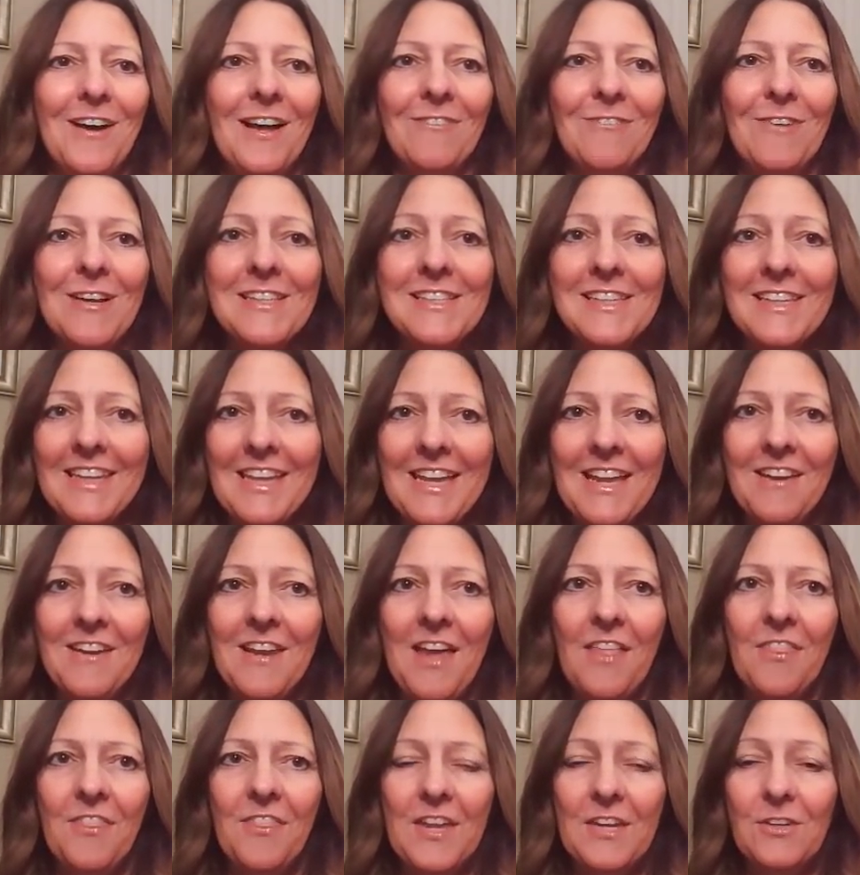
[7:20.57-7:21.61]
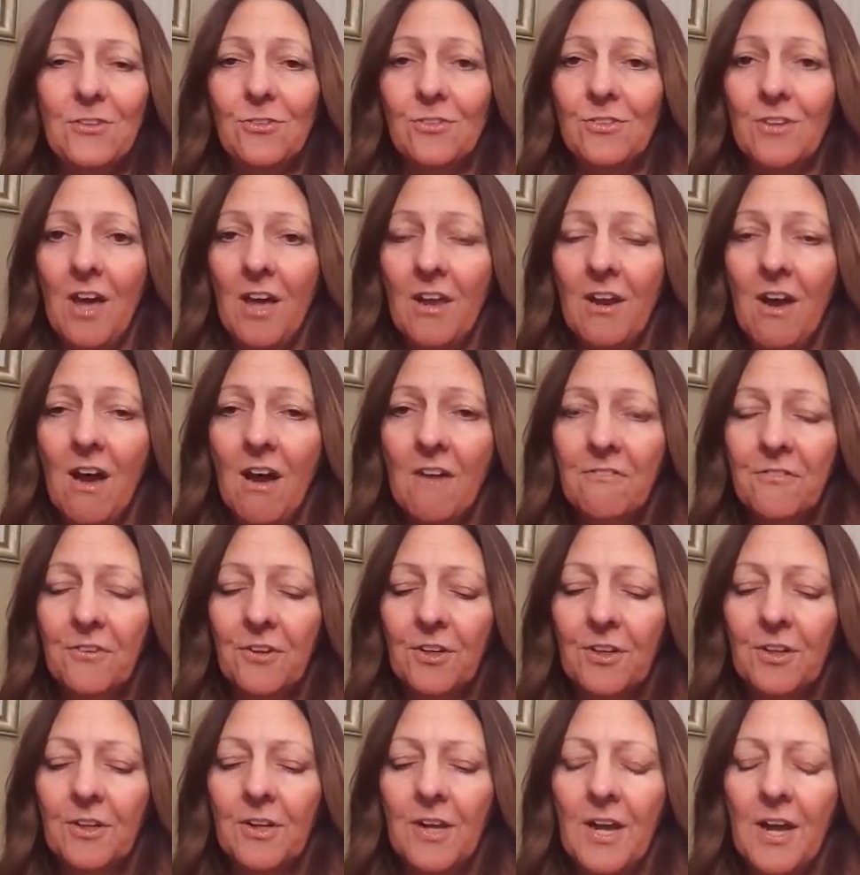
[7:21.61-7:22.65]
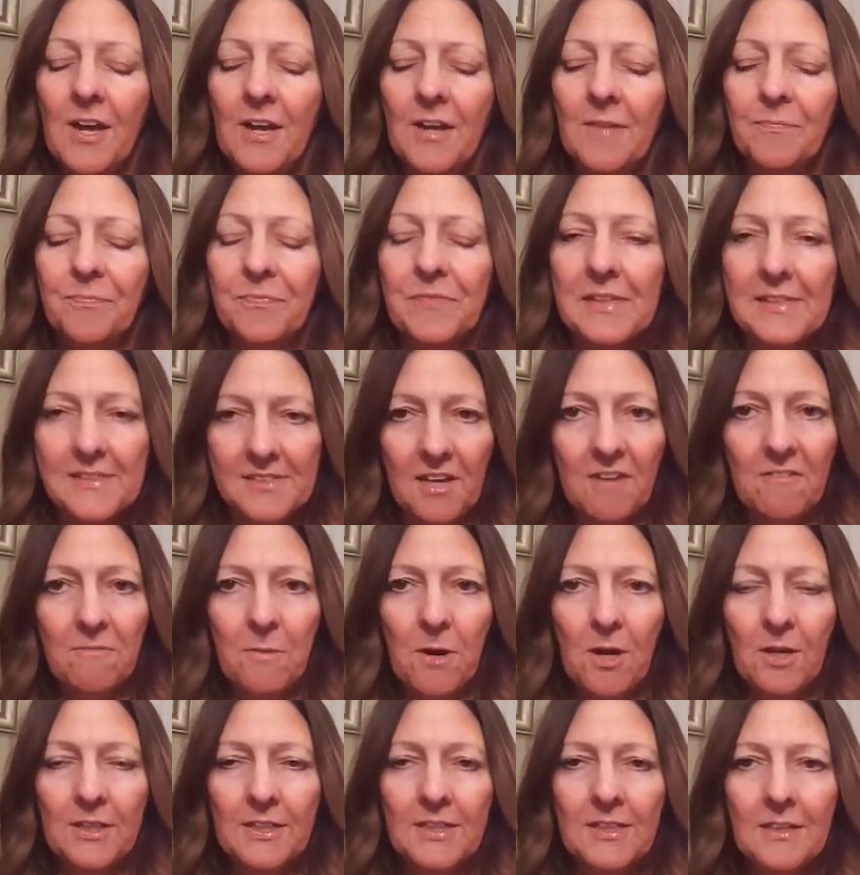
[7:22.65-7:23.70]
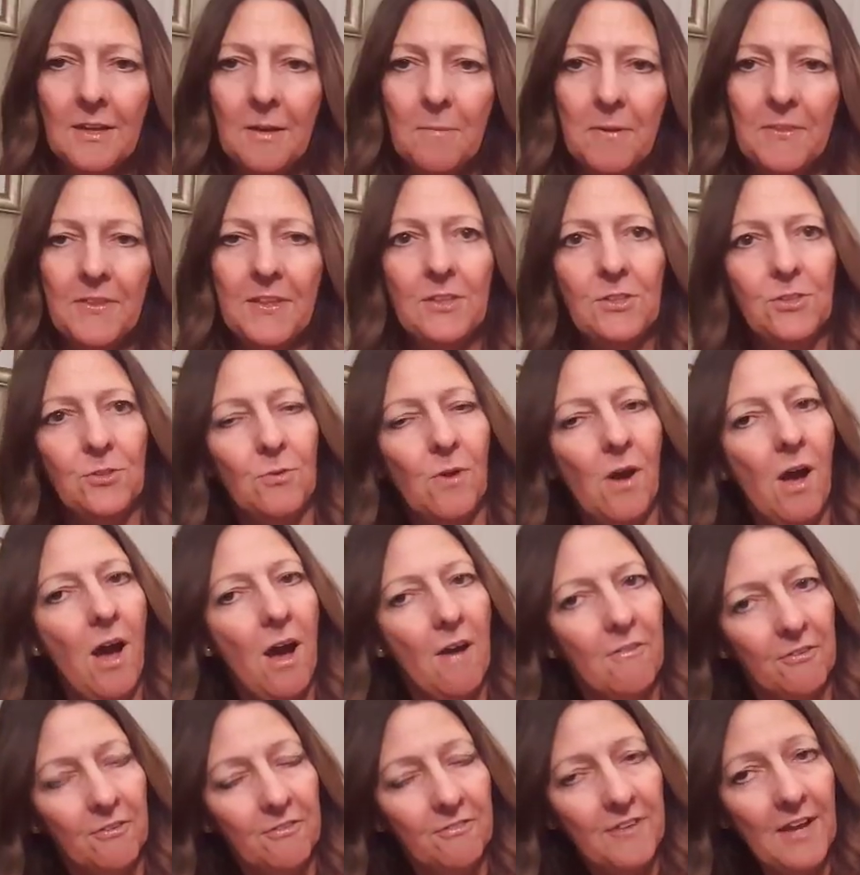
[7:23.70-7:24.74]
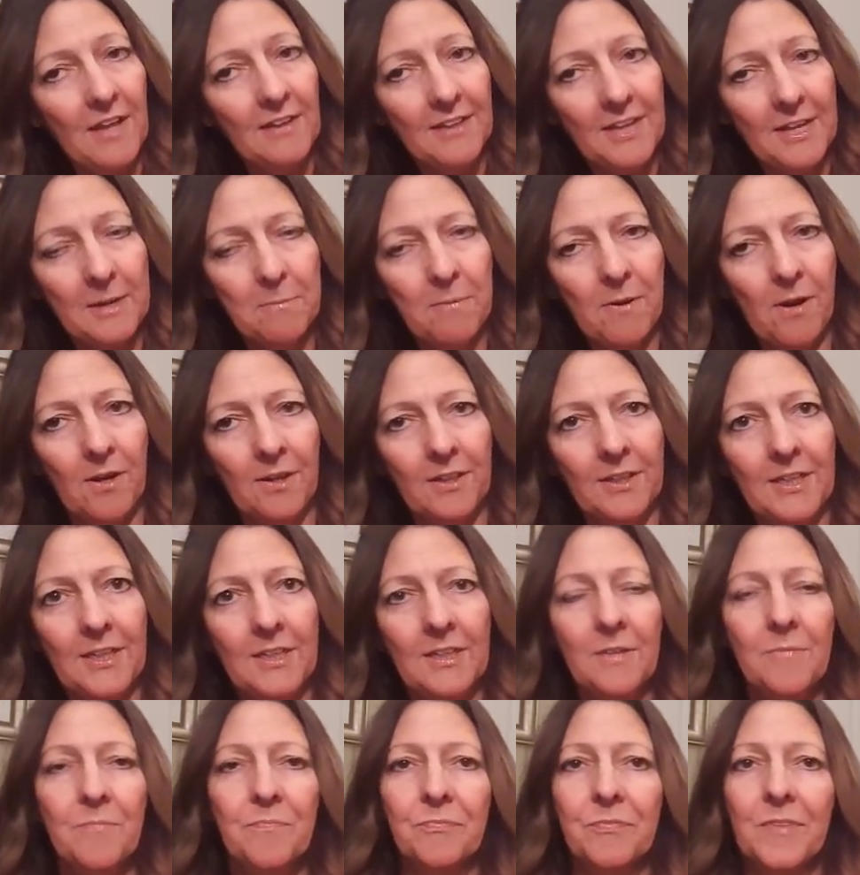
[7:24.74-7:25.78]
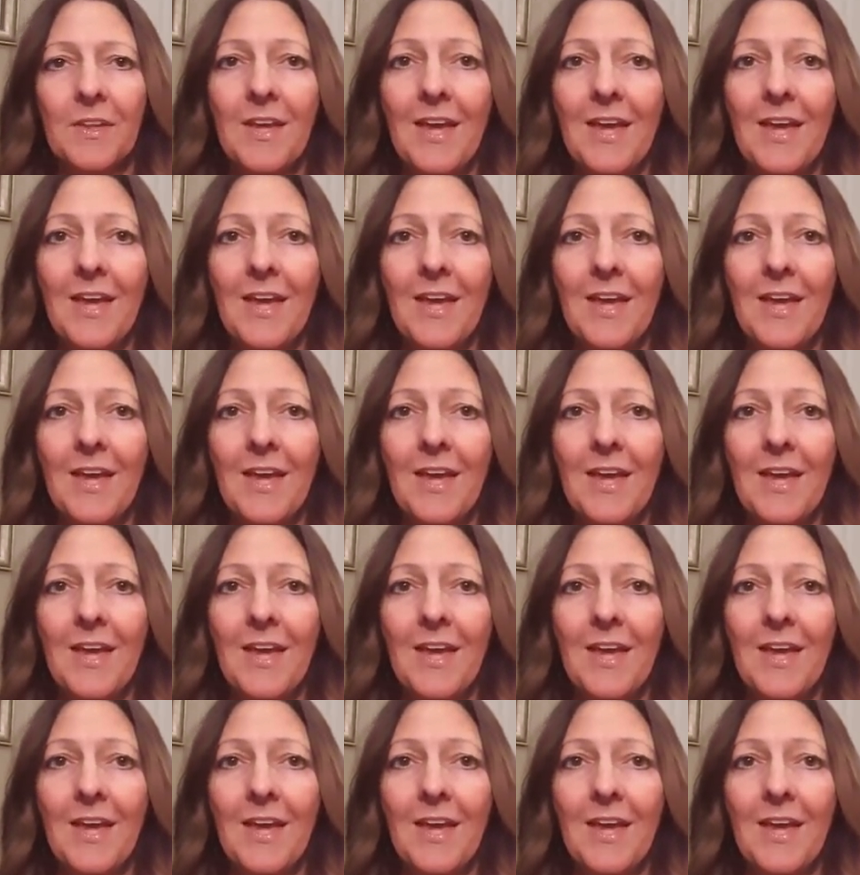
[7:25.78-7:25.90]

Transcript: Once again, they do not offer self-parking, but they do offer valet parking,